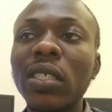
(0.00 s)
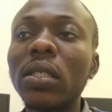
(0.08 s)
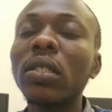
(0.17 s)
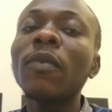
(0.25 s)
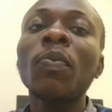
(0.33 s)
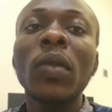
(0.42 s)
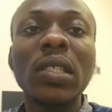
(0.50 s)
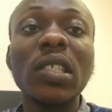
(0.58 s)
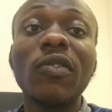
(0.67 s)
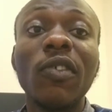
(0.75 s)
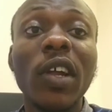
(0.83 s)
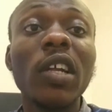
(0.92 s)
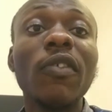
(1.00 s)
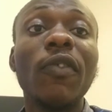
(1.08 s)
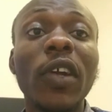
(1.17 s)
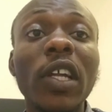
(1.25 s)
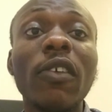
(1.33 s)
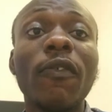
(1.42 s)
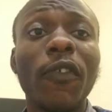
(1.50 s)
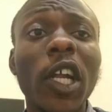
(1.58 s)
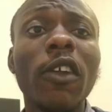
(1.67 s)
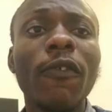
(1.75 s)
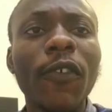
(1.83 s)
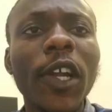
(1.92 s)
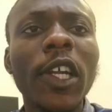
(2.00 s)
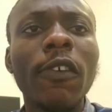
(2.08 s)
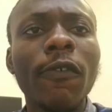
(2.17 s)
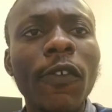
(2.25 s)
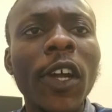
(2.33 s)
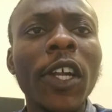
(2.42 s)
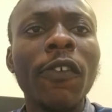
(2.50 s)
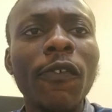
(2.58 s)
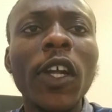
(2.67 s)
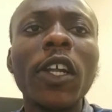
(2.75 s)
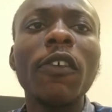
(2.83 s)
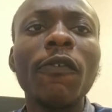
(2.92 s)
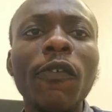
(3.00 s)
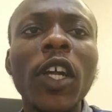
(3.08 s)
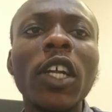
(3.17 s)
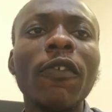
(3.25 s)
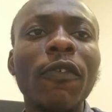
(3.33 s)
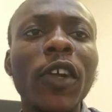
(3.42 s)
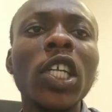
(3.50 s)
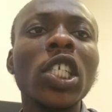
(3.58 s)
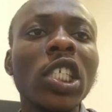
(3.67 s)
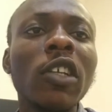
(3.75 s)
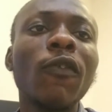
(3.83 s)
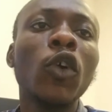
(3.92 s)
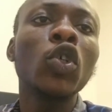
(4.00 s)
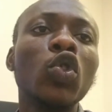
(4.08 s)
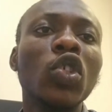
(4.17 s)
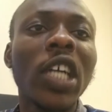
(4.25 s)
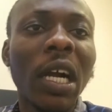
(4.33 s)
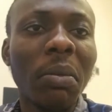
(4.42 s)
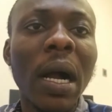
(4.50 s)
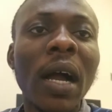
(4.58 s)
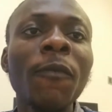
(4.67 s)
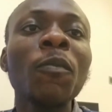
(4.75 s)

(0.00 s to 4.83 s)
is it is very, very, very, very, very, very, very, very easy for you to japa.